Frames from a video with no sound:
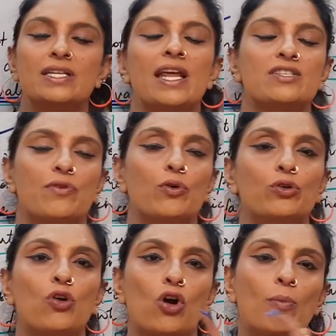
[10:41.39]
Next we are going
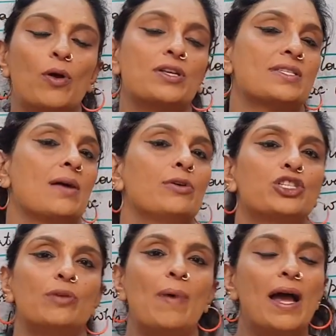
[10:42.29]
to talk about is
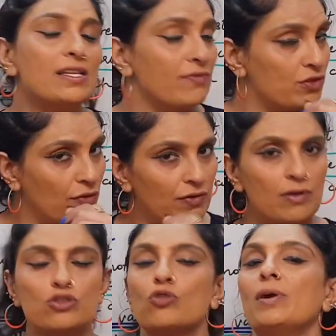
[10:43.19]
commercial banks, which we've
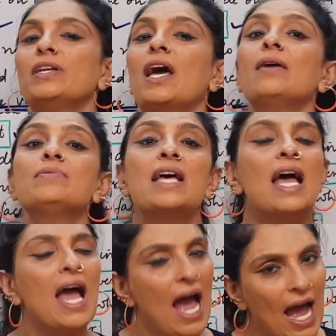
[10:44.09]
done so many times,
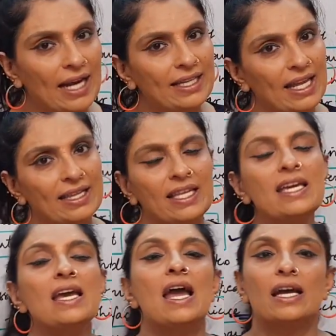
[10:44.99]
and then
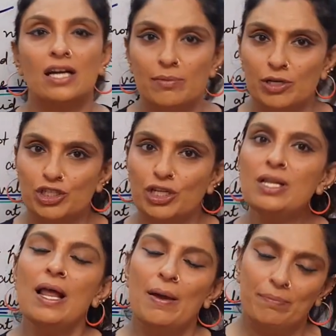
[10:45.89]
the
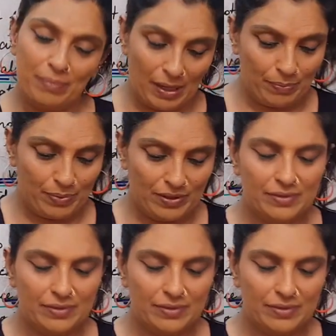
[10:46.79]
commercial paper.